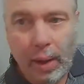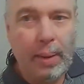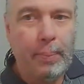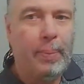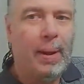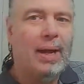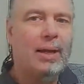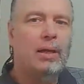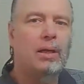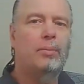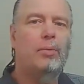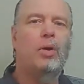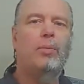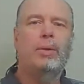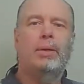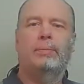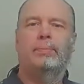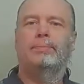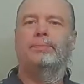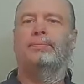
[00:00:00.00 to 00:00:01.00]
back in a moment.
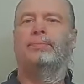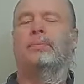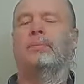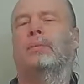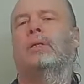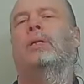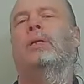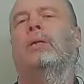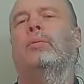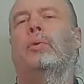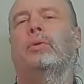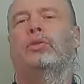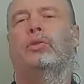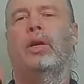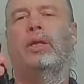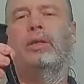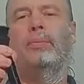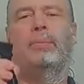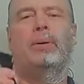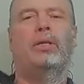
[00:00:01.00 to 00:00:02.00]
We'll try
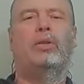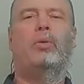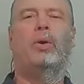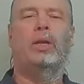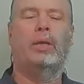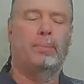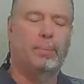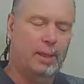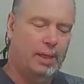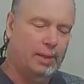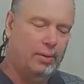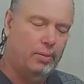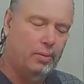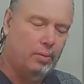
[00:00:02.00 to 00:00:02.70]
the B20 blade.